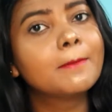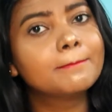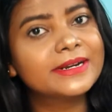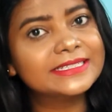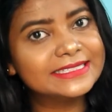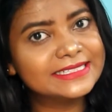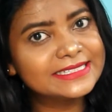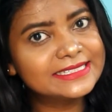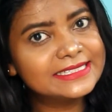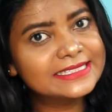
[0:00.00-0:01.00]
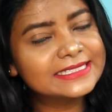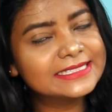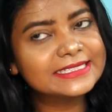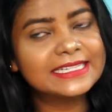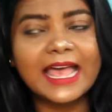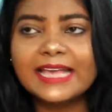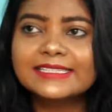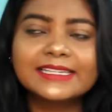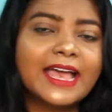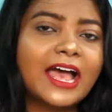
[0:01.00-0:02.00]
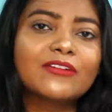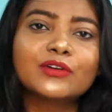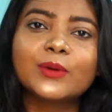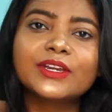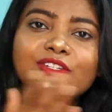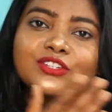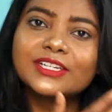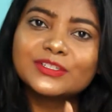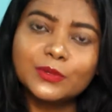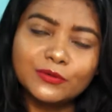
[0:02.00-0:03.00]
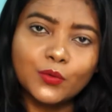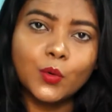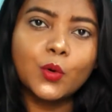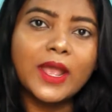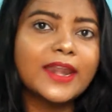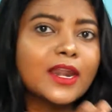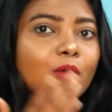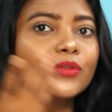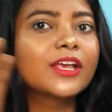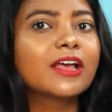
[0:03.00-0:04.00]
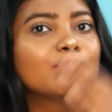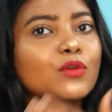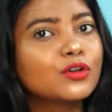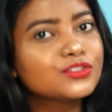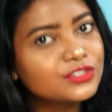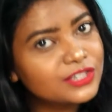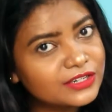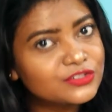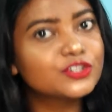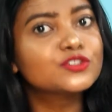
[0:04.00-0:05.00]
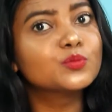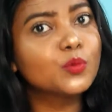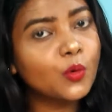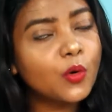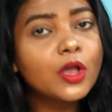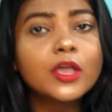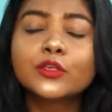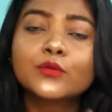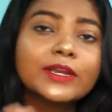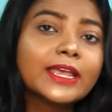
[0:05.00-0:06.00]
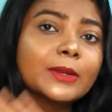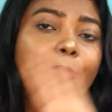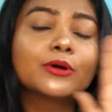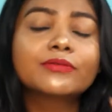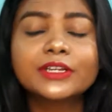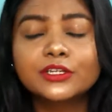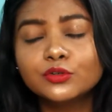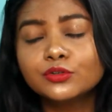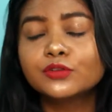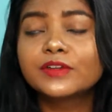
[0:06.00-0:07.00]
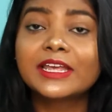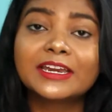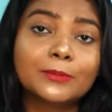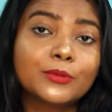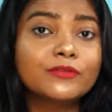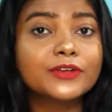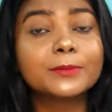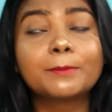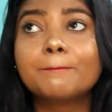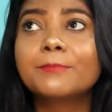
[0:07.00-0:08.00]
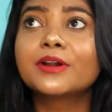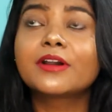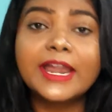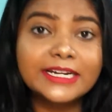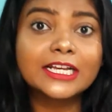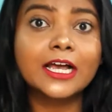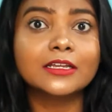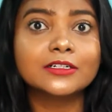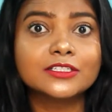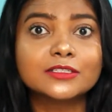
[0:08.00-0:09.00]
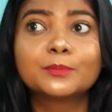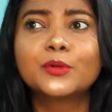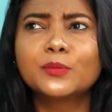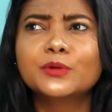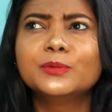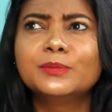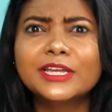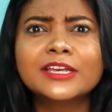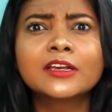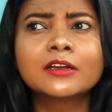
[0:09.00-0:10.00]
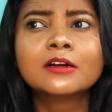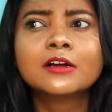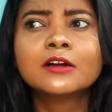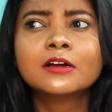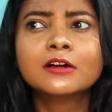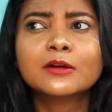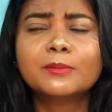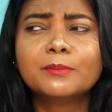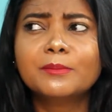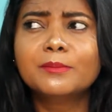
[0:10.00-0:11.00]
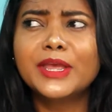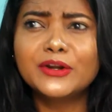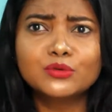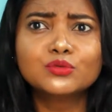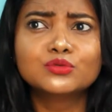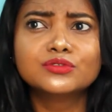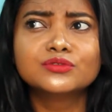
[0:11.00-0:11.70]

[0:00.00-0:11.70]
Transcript: but this, as they have a 20 shades before and now they have launched a 10 shades more, you will get a perfect nude, you will get a perfect bright colors, purple, pink, maroon,